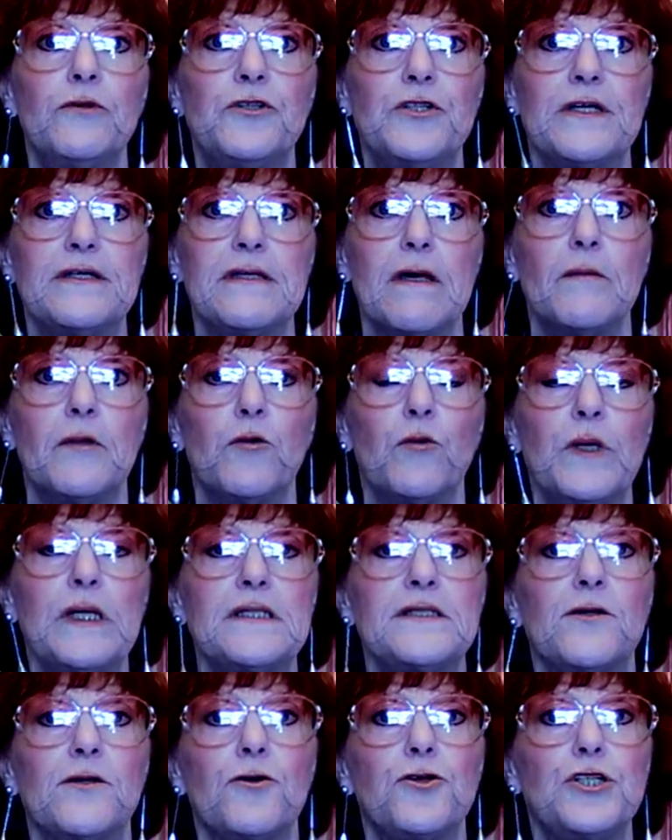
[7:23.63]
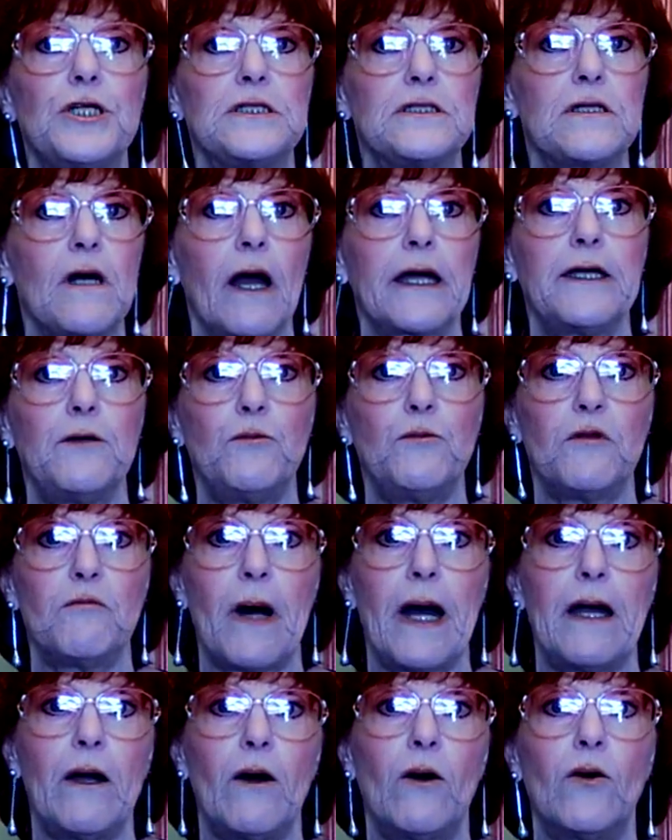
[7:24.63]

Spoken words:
with just some of the research and talking with my